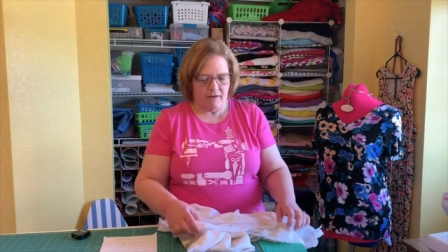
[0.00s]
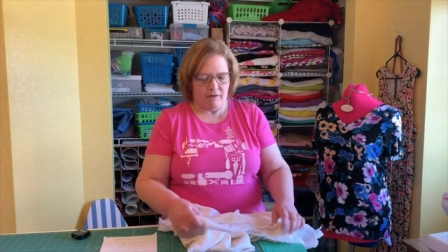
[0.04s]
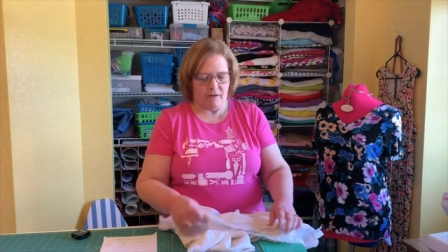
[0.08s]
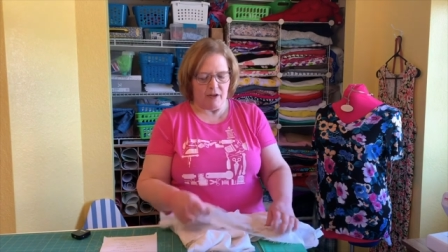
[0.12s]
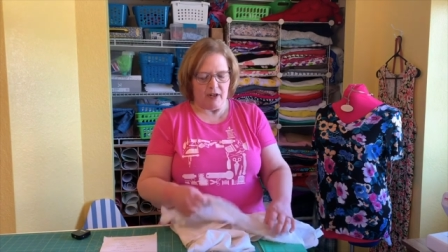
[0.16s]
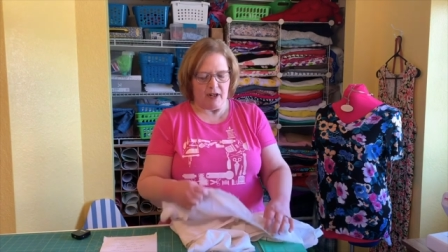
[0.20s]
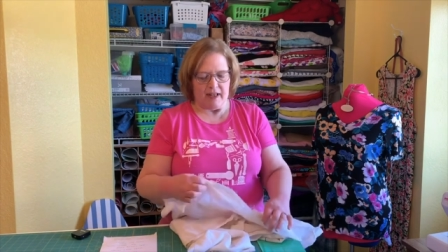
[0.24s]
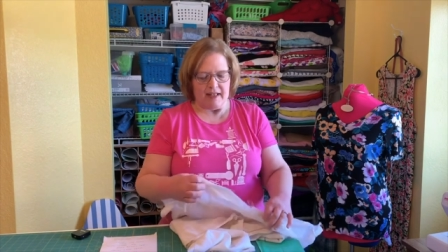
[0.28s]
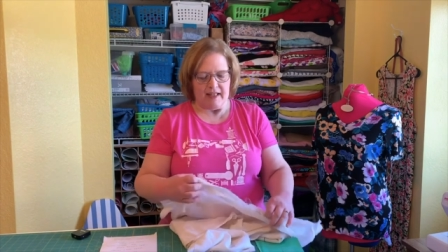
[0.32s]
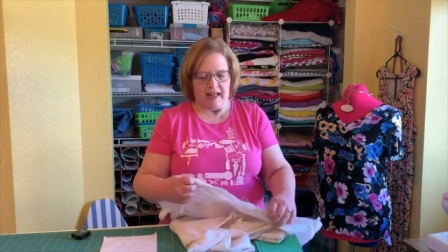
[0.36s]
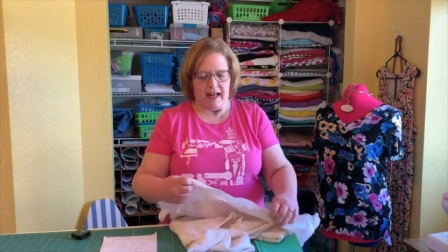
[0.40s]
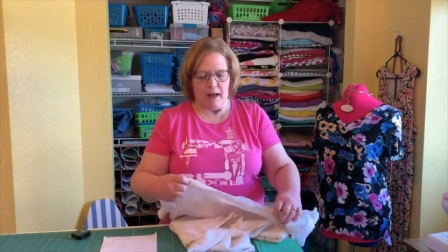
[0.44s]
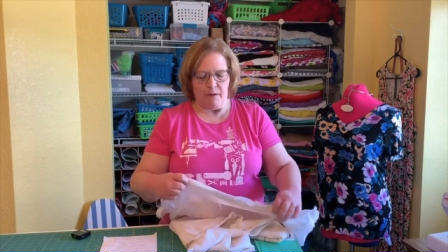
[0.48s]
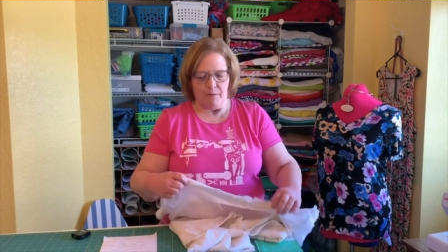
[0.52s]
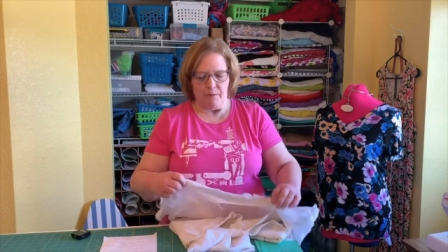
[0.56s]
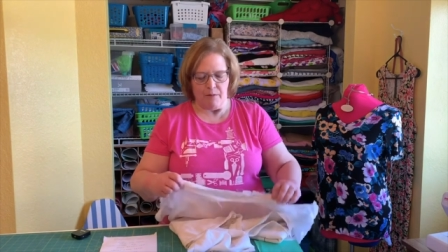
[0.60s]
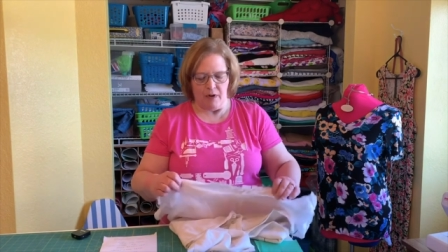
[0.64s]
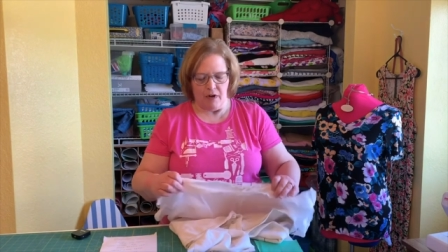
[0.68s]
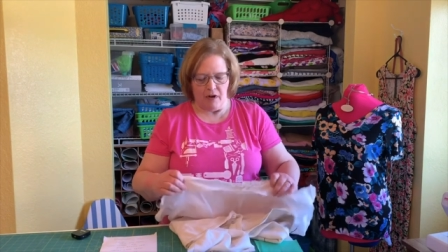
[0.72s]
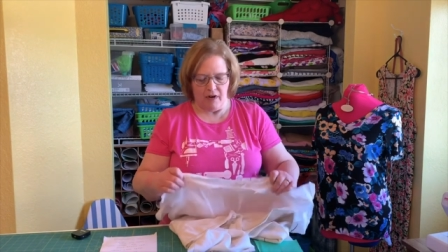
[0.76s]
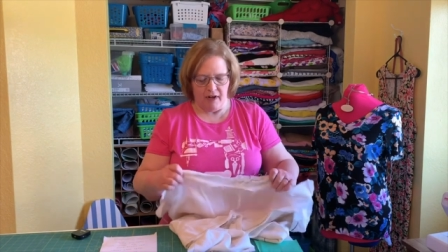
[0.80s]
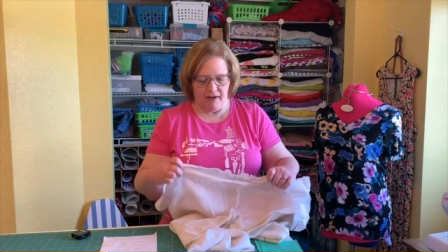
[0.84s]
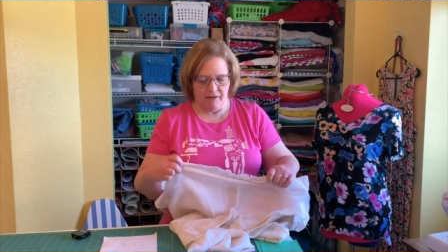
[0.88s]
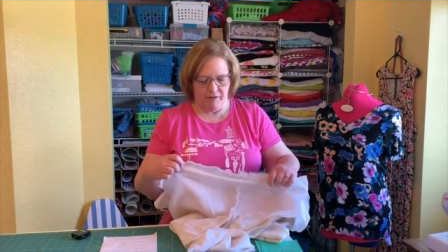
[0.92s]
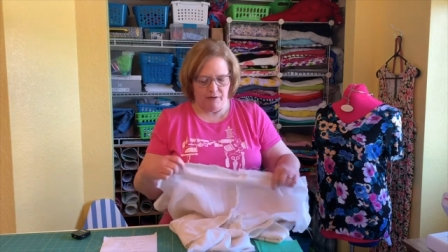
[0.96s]
For
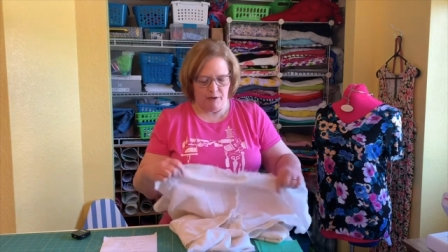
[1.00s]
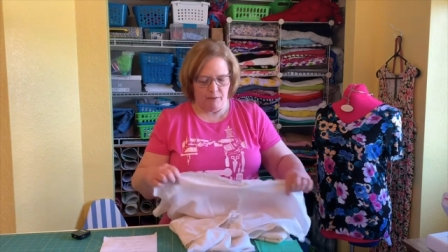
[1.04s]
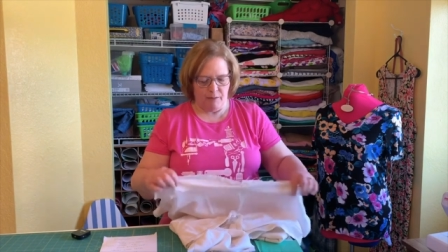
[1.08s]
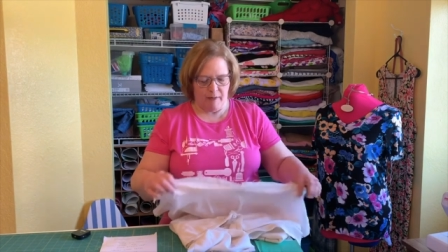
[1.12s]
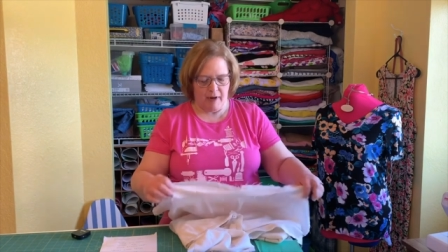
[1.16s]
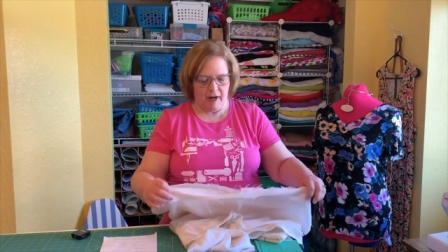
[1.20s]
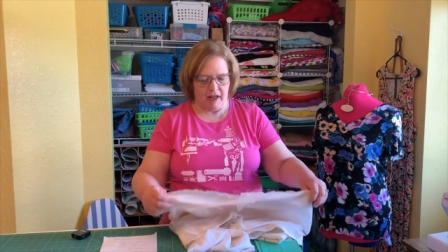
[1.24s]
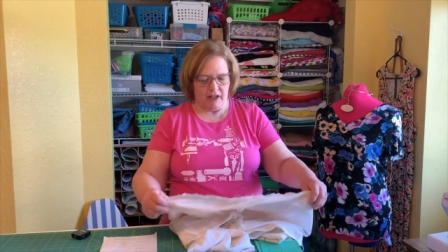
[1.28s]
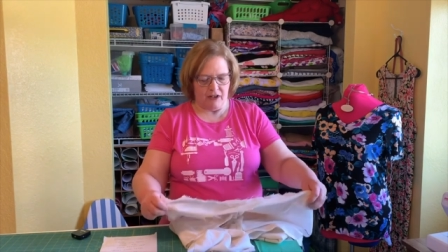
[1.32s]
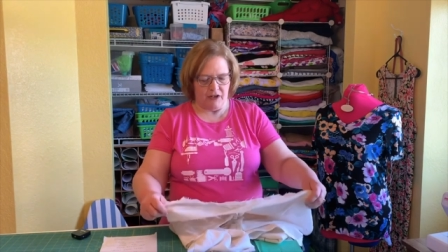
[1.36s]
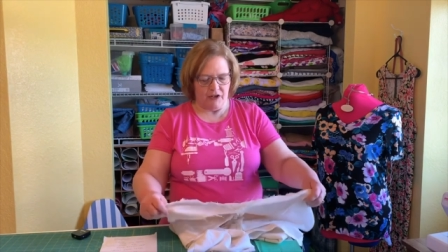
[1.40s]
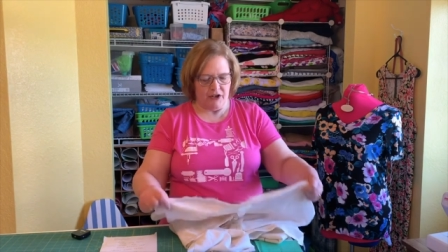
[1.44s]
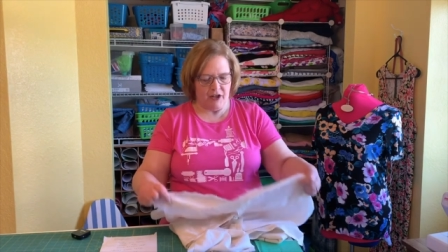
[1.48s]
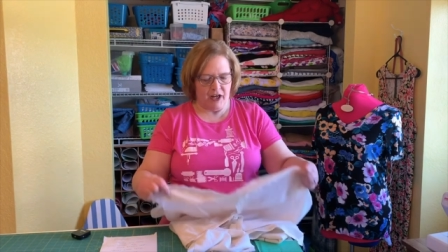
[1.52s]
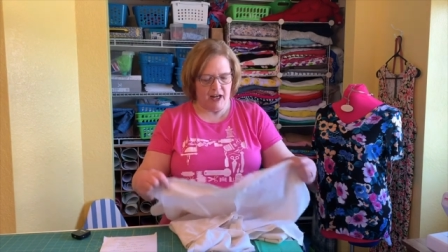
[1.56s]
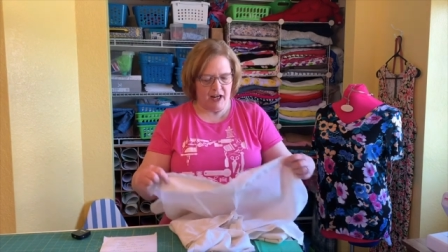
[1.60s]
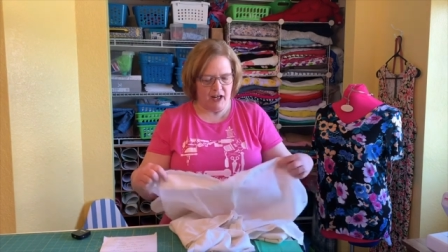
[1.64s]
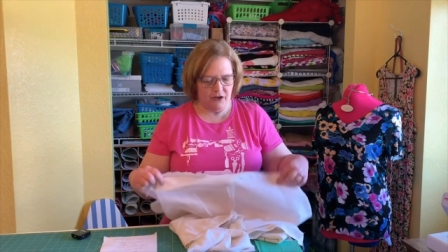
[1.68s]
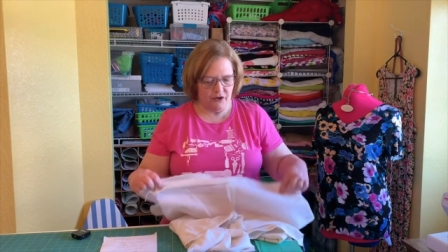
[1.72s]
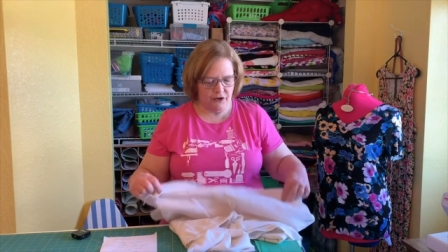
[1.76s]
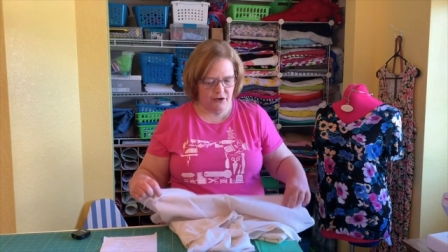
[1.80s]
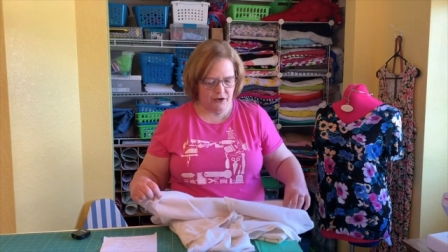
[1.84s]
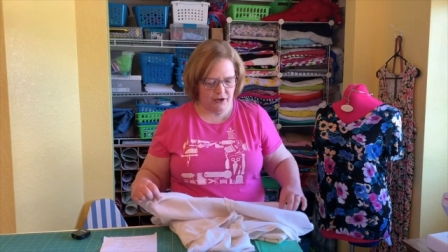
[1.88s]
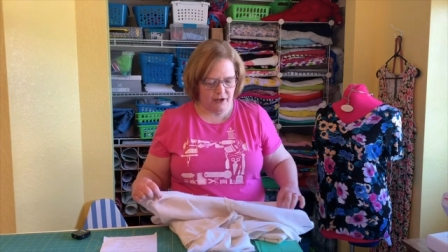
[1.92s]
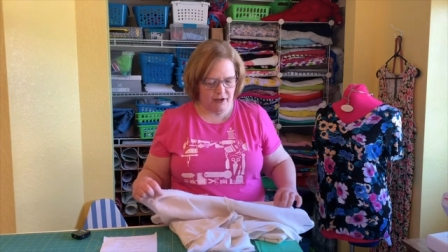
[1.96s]
example, if you make a
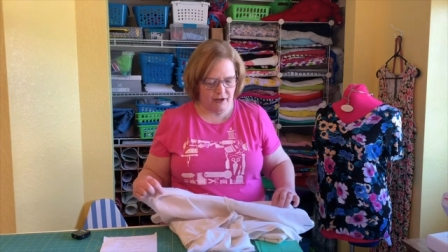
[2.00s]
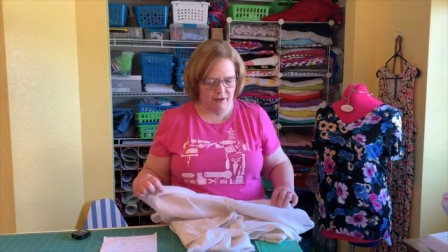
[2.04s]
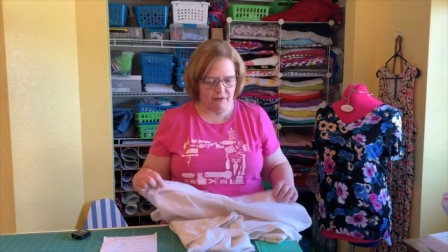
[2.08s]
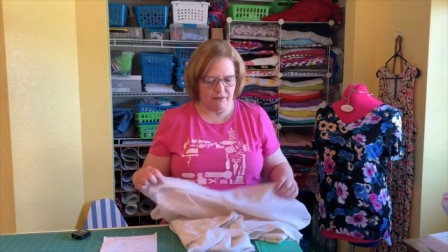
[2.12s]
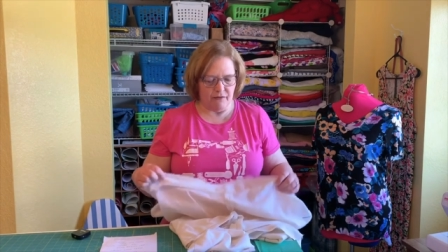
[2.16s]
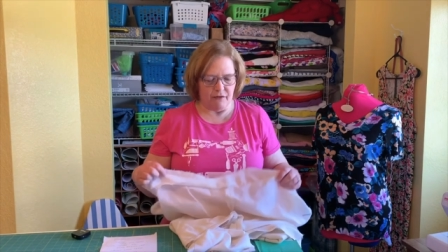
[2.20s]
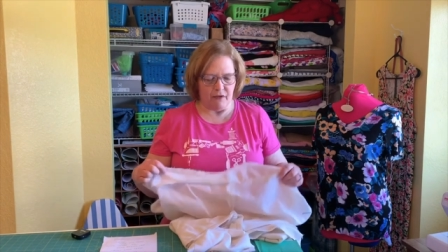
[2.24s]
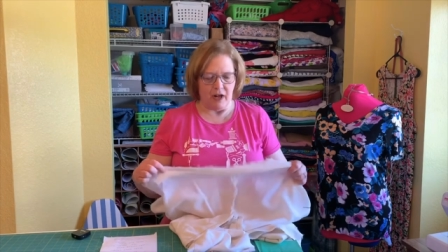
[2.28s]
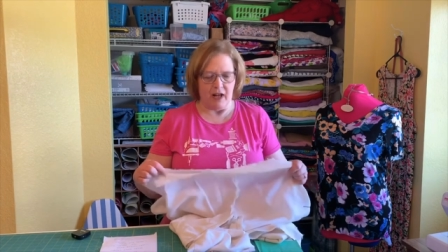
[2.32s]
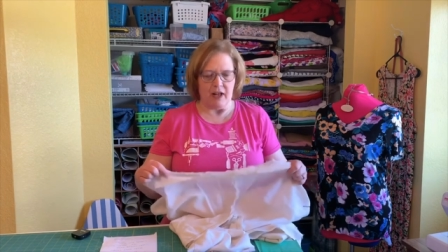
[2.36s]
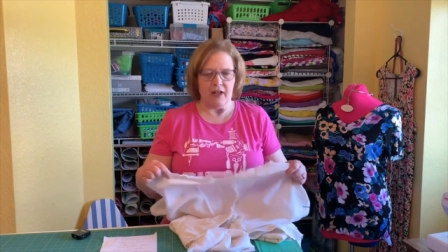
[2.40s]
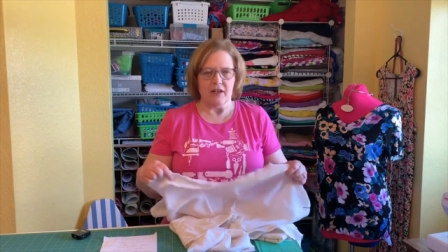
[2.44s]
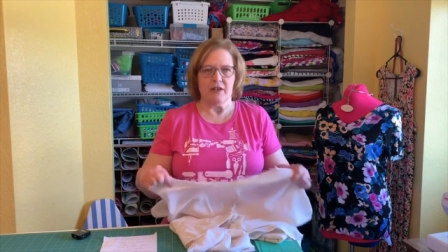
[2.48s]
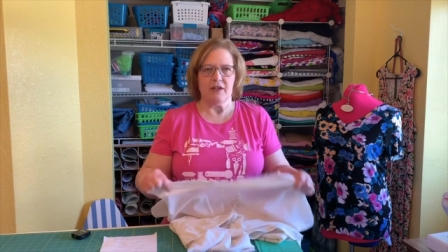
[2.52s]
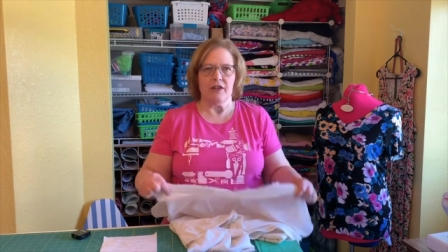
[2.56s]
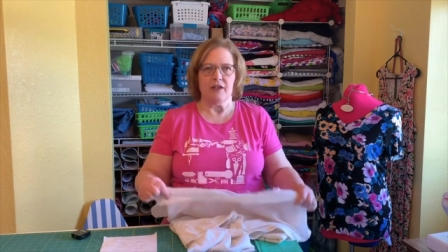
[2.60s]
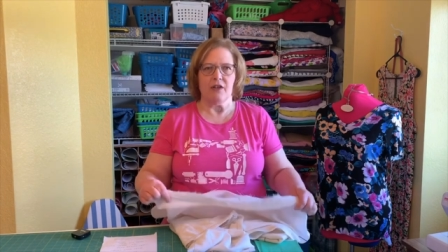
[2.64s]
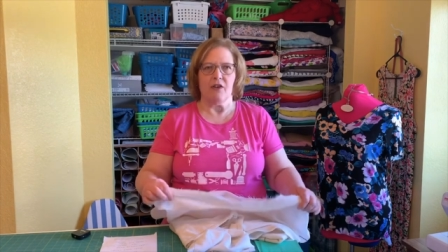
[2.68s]
change to the front,